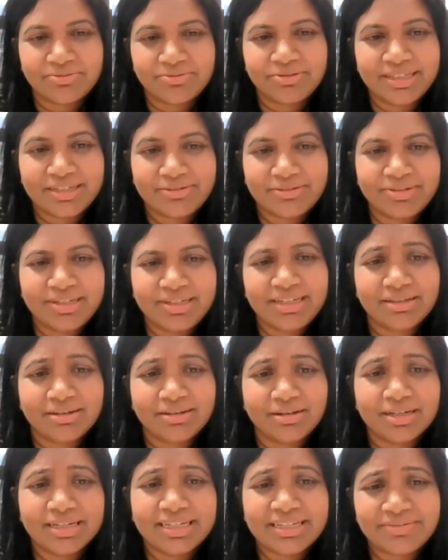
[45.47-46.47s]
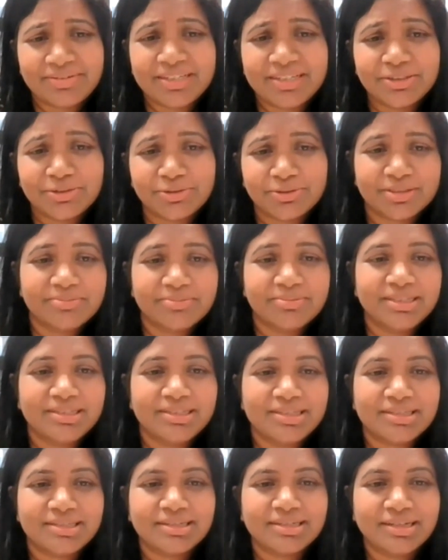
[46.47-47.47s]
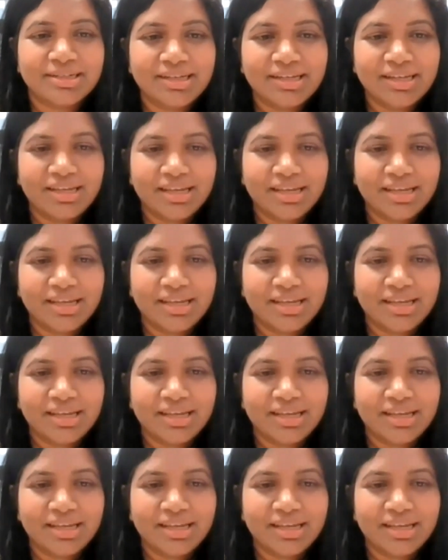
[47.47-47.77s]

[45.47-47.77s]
really are living documents,